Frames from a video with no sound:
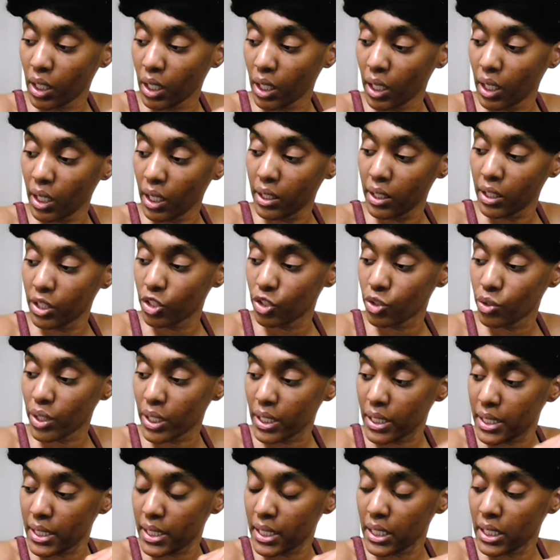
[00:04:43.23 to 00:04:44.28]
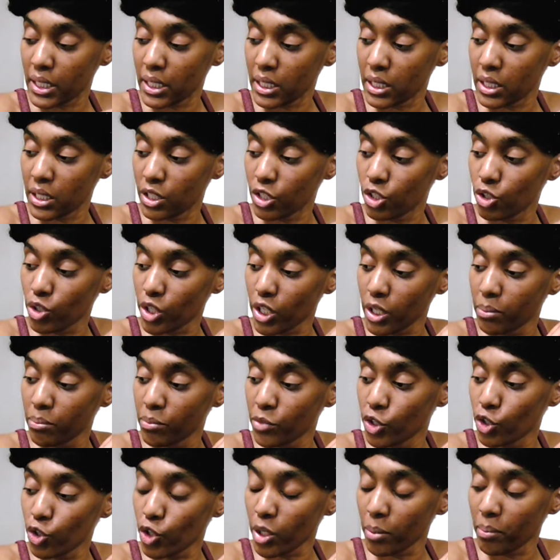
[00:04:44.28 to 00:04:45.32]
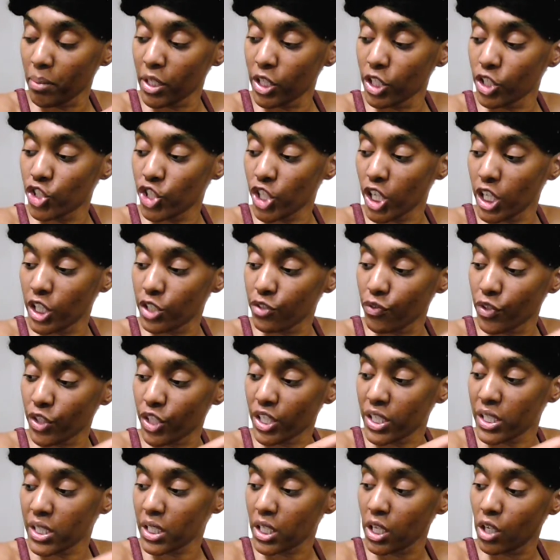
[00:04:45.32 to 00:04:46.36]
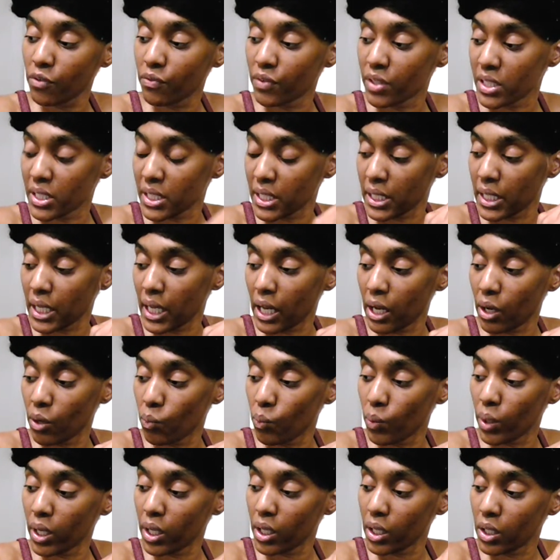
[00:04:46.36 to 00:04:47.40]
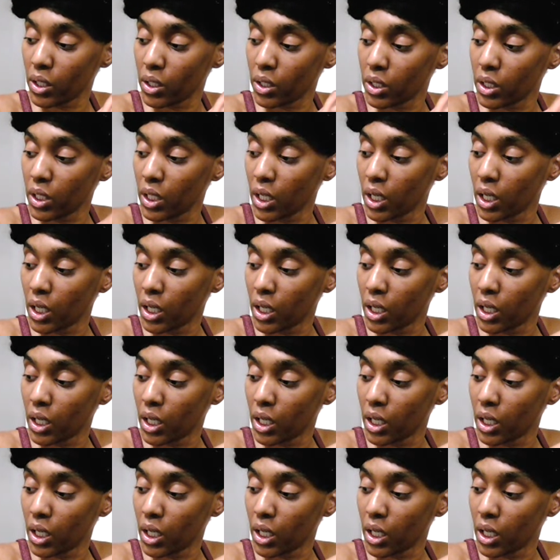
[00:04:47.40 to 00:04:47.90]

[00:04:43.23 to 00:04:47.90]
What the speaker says: And then you can see, you can be the judge for yourself and see how well